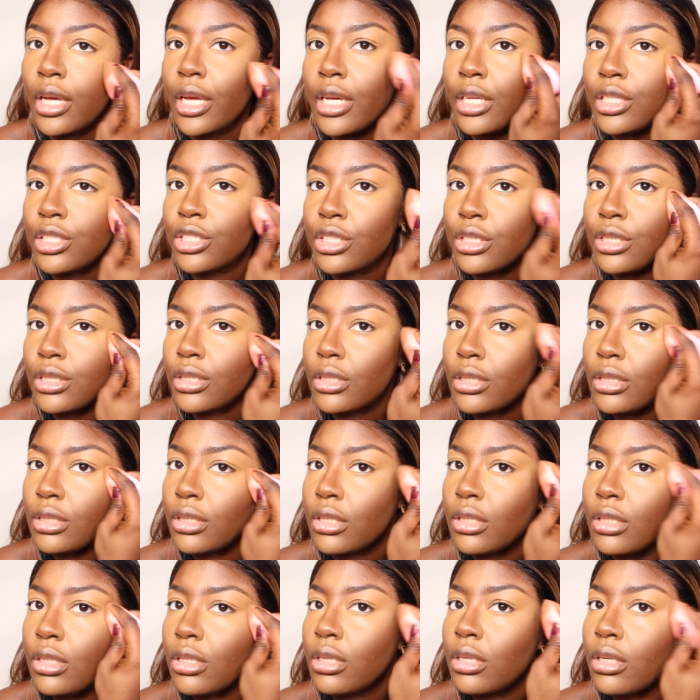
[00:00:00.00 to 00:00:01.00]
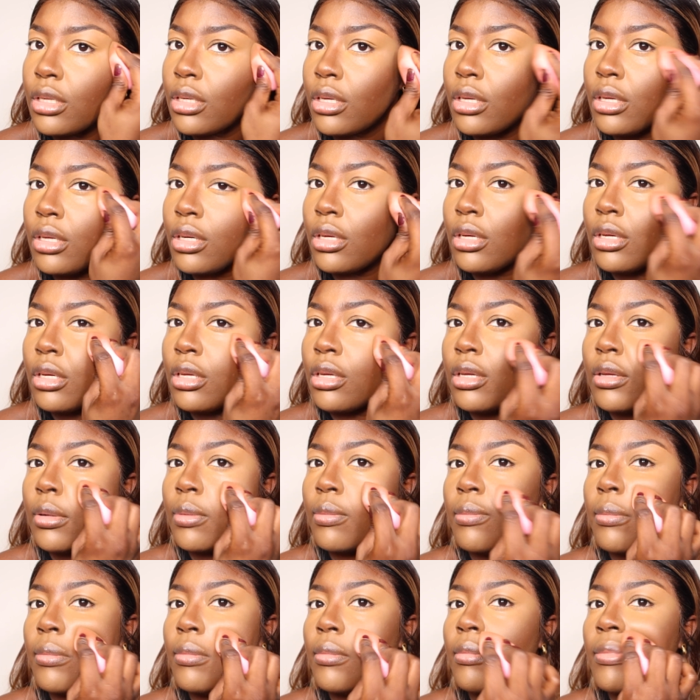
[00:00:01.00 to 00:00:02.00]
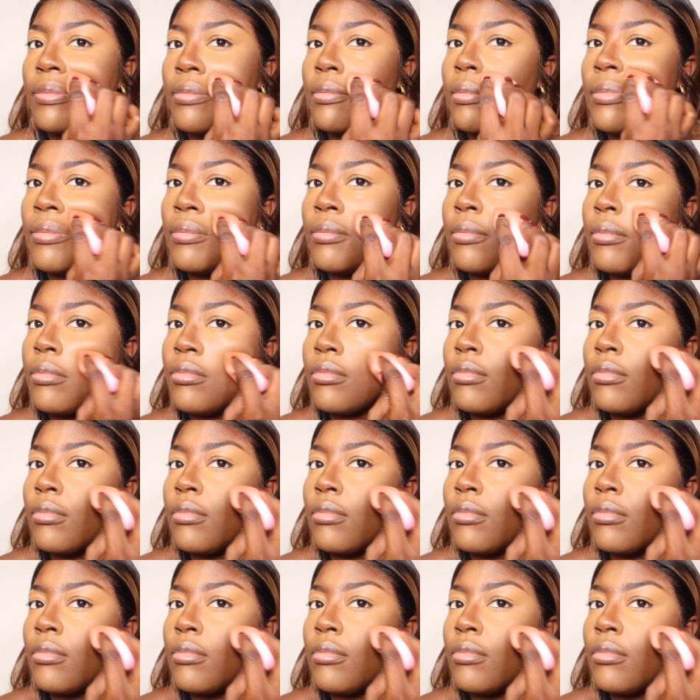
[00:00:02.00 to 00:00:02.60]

edges. You